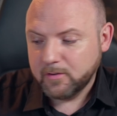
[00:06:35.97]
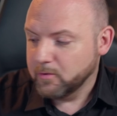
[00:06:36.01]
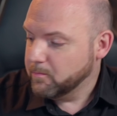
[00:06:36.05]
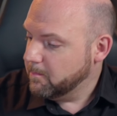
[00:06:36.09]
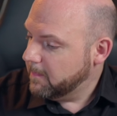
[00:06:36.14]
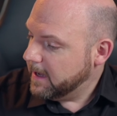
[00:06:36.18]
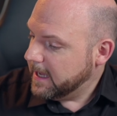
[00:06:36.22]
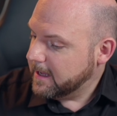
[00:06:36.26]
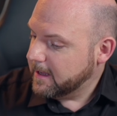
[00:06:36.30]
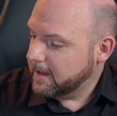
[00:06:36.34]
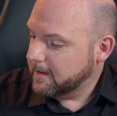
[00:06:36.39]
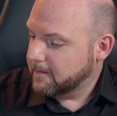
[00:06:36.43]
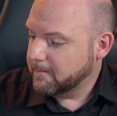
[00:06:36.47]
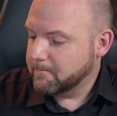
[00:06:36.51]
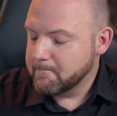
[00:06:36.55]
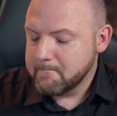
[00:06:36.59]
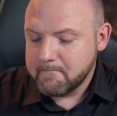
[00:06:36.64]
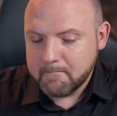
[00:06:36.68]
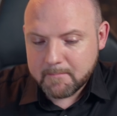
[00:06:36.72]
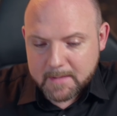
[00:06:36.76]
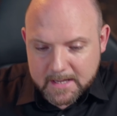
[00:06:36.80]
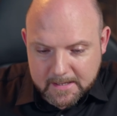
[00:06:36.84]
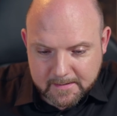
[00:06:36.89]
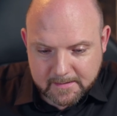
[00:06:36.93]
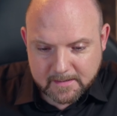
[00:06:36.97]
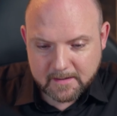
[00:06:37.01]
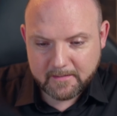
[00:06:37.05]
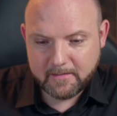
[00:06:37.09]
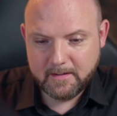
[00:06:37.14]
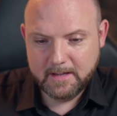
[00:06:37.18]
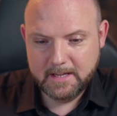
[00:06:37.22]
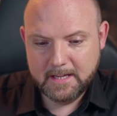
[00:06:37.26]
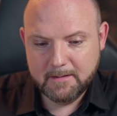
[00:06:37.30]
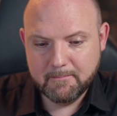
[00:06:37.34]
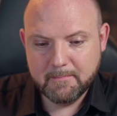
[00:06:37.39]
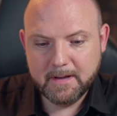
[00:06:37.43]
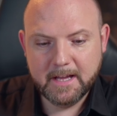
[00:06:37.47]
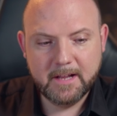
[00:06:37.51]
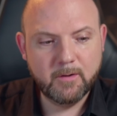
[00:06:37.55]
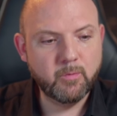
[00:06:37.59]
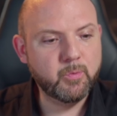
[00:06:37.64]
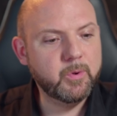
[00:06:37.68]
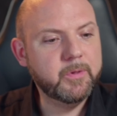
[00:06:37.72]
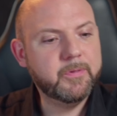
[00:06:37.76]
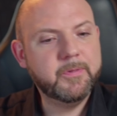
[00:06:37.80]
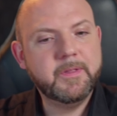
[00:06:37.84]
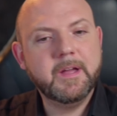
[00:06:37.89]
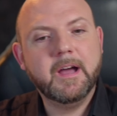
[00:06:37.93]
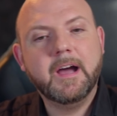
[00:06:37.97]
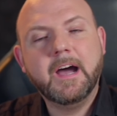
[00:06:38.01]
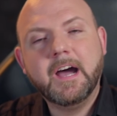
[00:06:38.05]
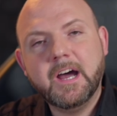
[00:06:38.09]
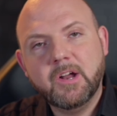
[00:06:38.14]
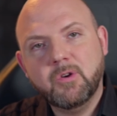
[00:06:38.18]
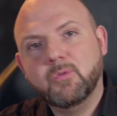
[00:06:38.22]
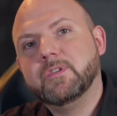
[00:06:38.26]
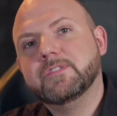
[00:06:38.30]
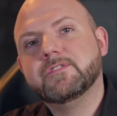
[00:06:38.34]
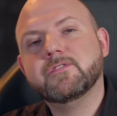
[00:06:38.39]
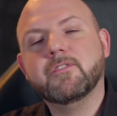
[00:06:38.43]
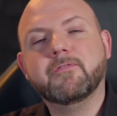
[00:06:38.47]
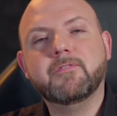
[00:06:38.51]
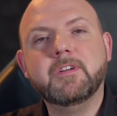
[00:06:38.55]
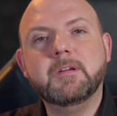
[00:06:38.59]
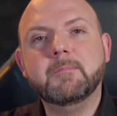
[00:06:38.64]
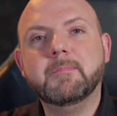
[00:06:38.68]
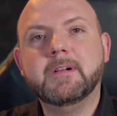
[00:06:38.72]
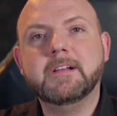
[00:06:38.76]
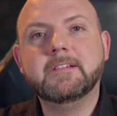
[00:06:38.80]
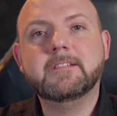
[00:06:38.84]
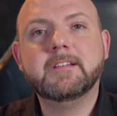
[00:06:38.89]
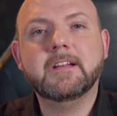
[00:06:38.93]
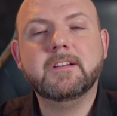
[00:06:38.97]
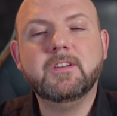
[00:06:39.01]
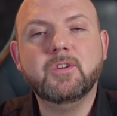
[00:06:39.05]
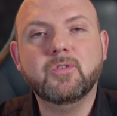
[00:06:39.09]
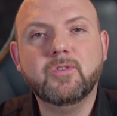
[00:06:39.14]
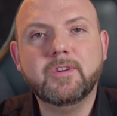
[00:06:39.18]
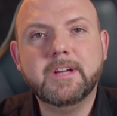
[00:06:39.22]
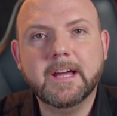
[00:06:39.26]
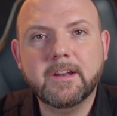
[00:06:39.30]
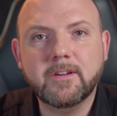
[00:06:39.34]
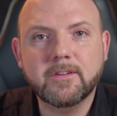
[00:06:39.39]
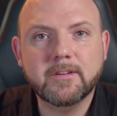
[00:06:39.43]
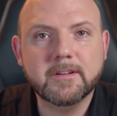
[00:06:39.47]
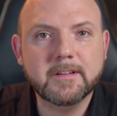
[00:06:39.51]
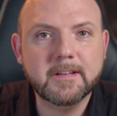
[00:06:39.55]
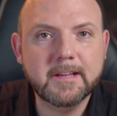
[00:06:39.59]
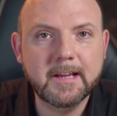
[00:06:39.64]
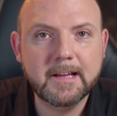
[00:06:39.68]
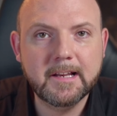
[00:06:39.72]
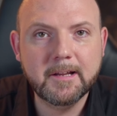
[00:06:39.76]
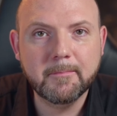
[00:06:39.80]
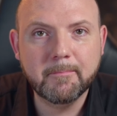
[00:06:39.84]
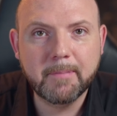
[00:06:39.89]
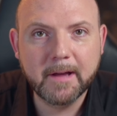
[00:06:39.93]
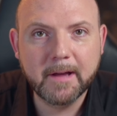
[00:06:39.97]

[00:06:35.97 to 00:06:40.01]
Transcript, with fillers: You may miss an email with the hundreds of emails that you get on a daily